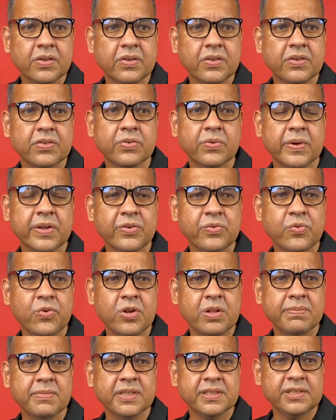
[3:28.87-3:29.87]
So I do all
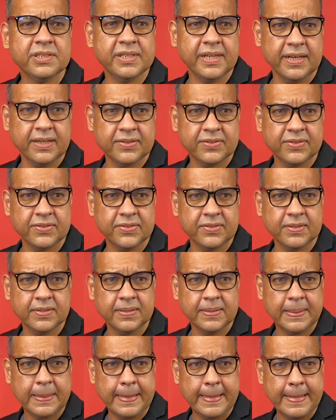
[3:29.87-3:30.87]
my checks.
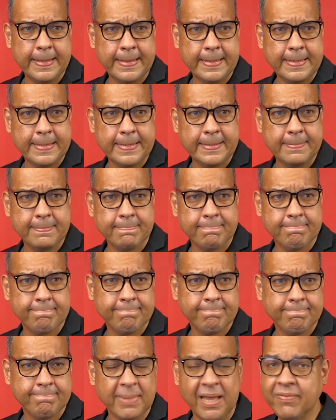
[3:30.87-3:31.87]

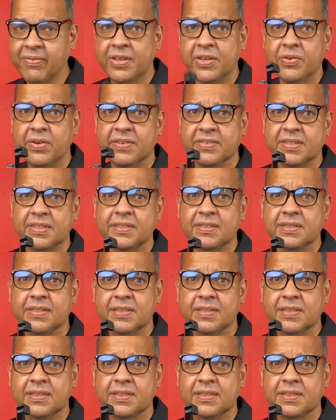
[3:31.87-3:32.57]
You have any questions?